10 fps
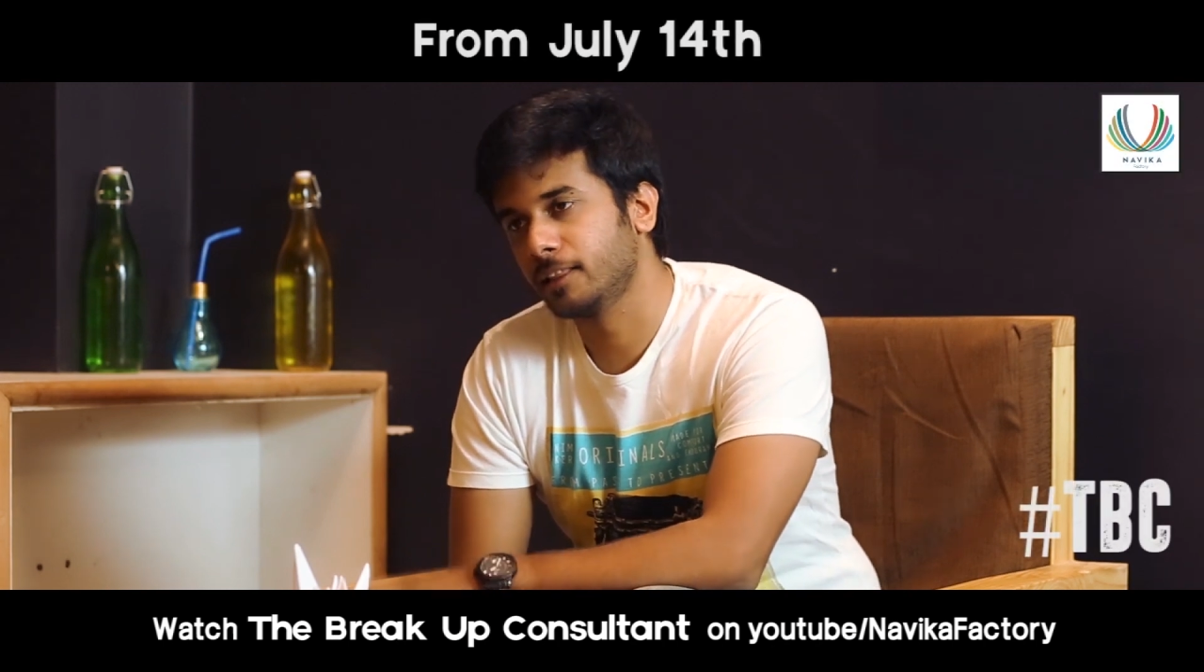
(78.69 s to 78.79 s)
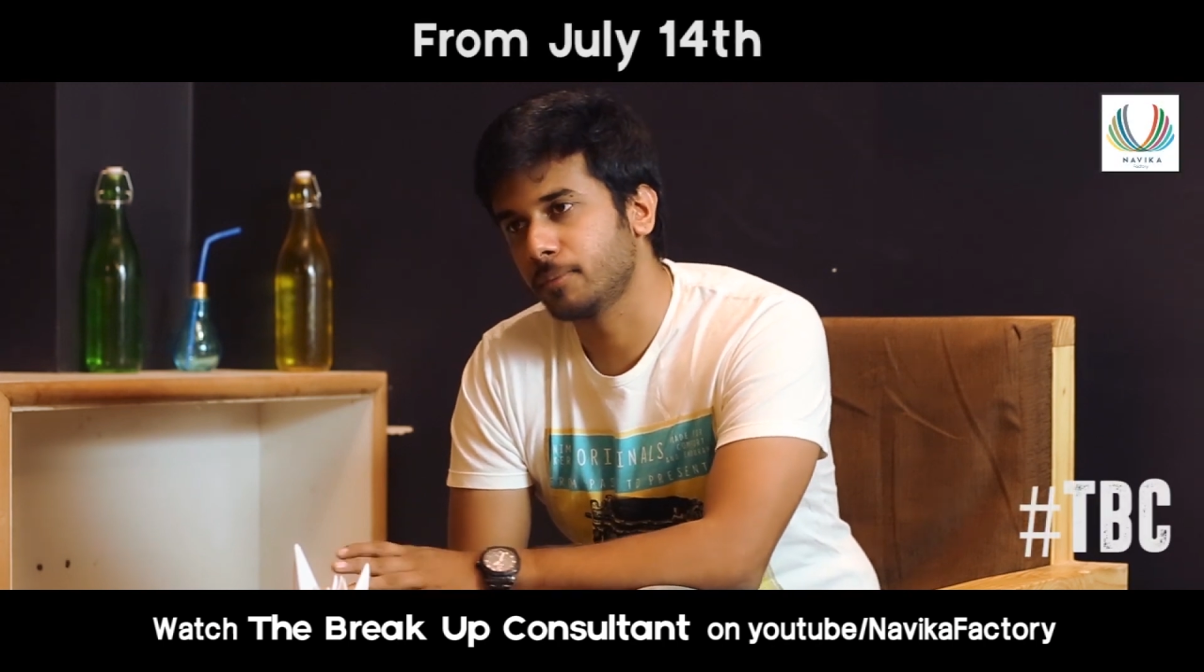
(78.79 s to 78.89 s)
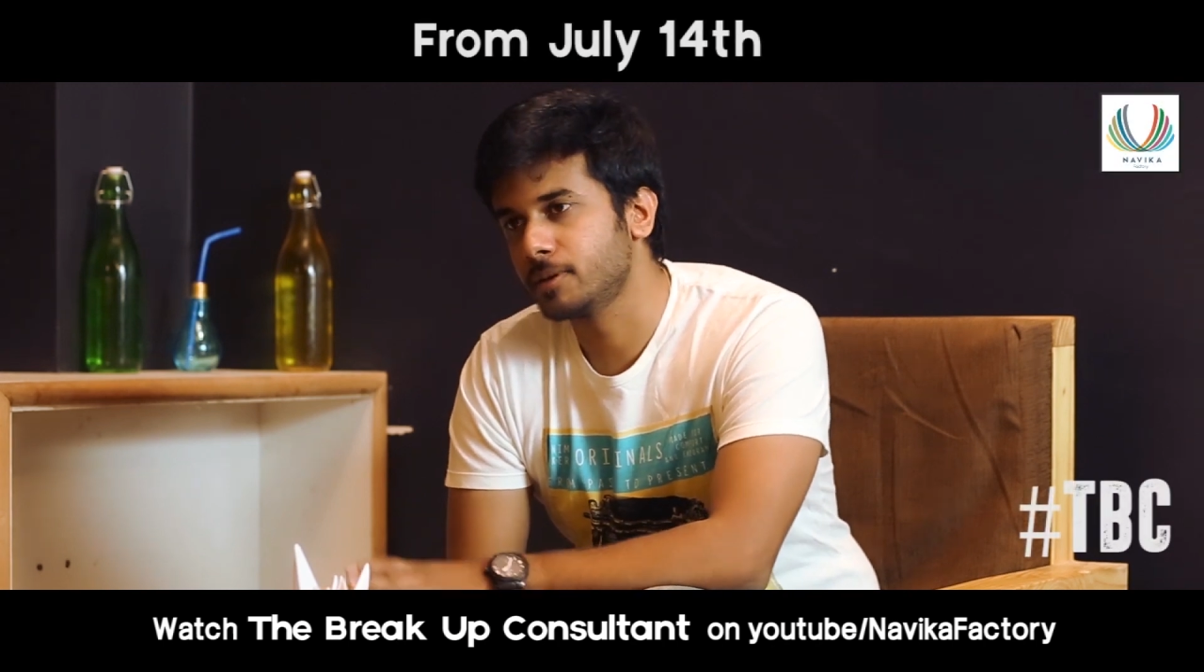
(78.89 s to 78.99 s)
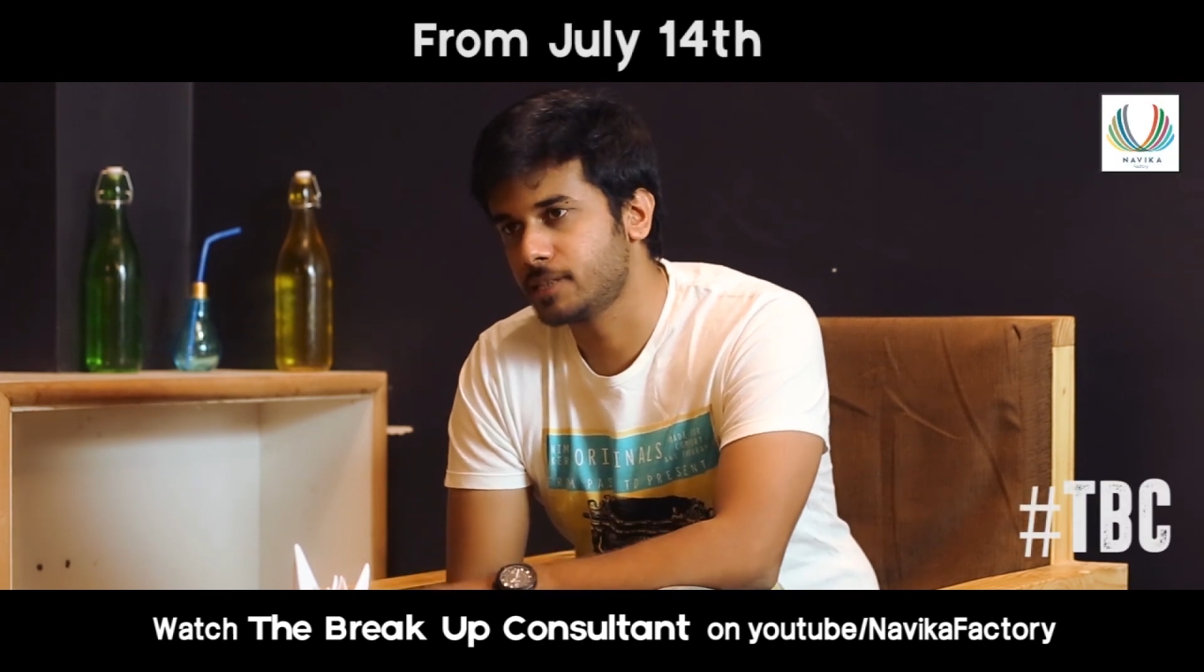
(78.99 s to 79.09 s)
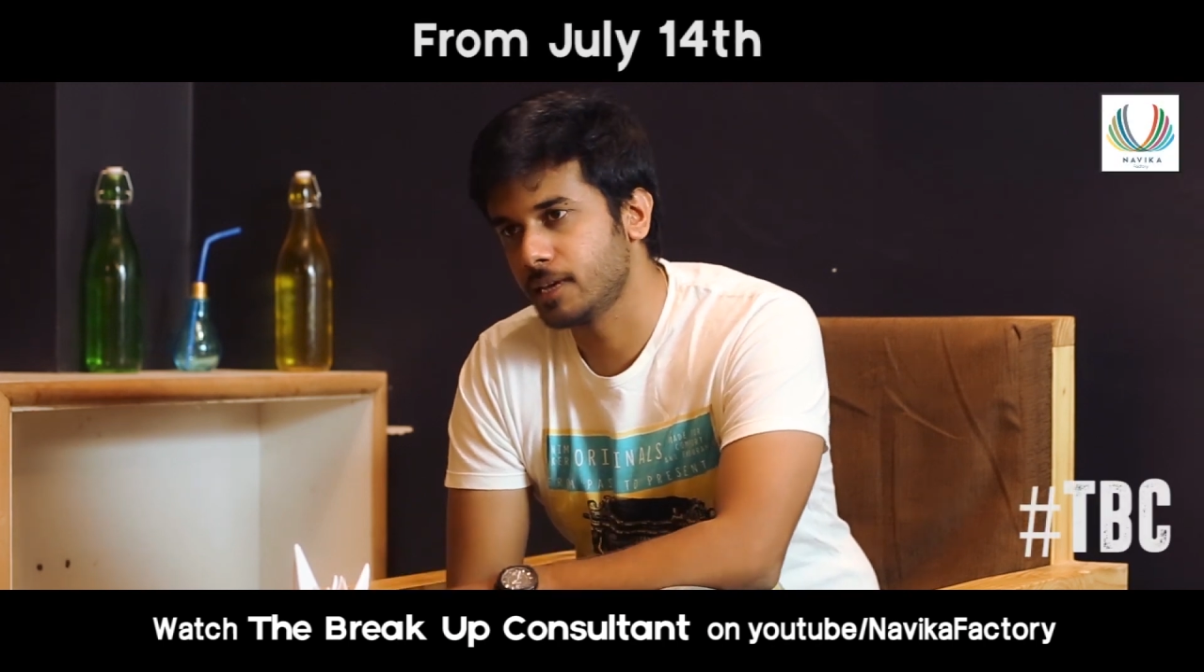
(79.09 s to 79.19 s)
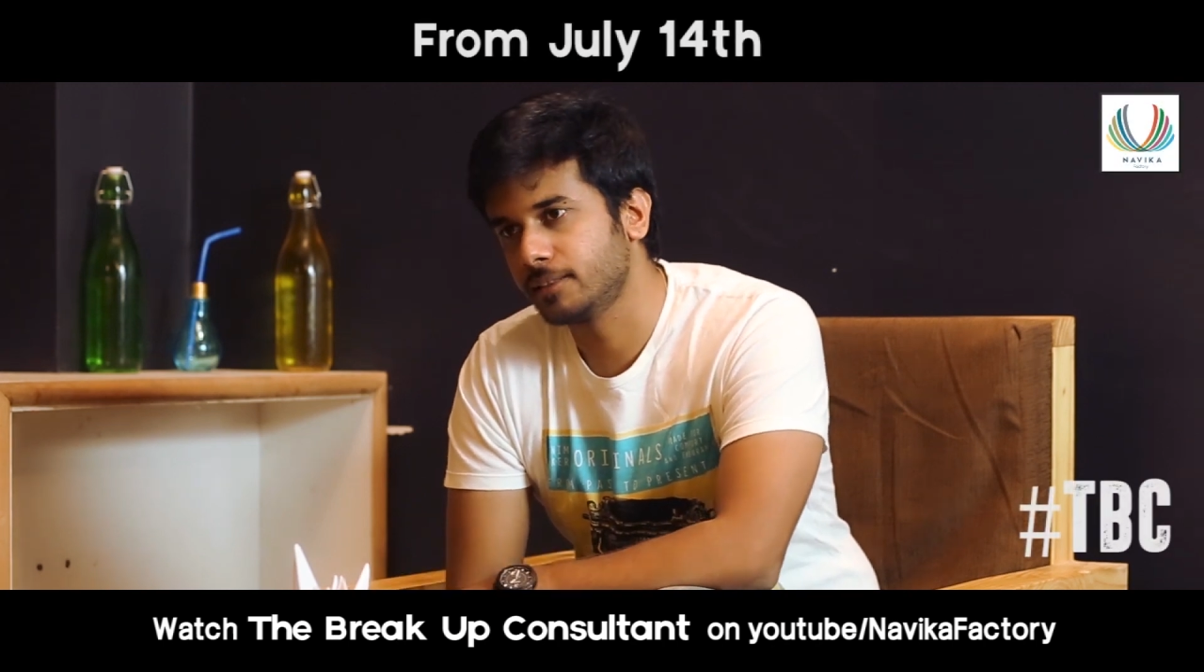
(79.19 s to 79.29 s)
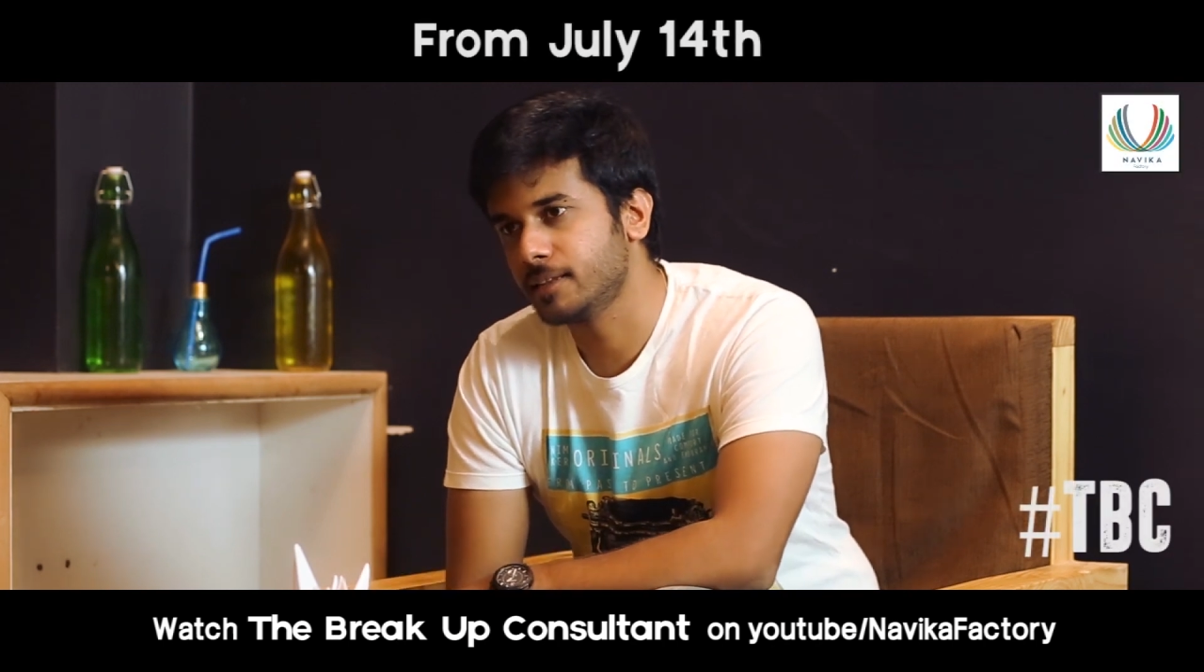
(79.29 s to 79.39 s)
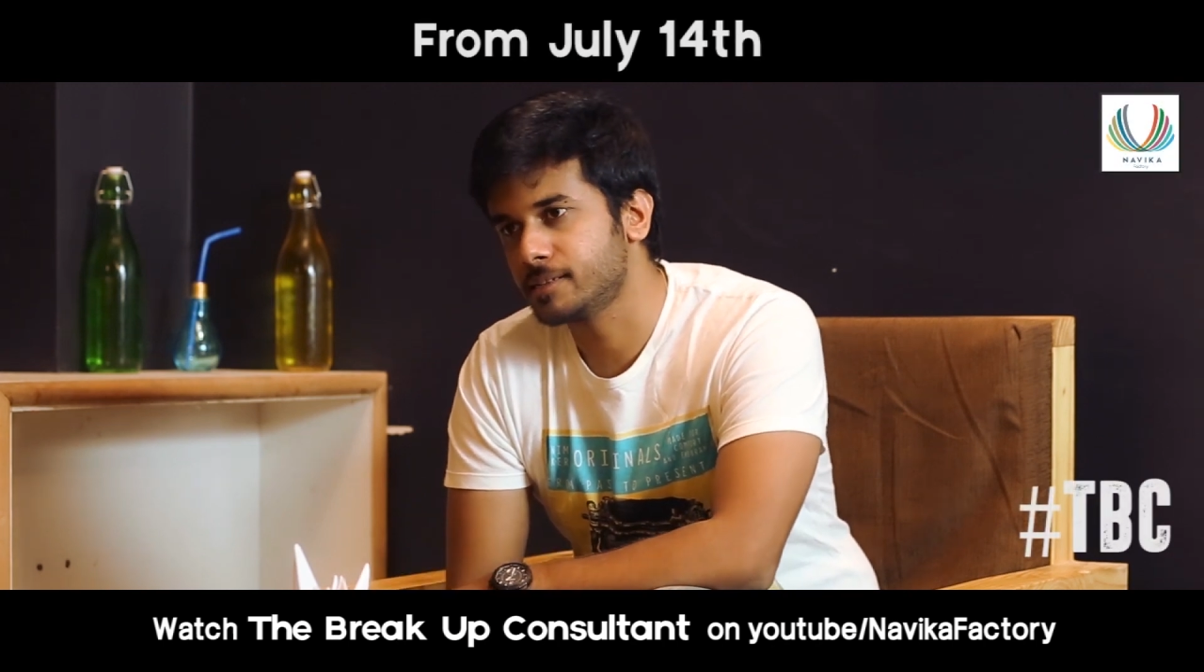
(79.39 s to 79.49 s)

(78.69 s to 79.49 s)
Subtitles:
entha miss ayyan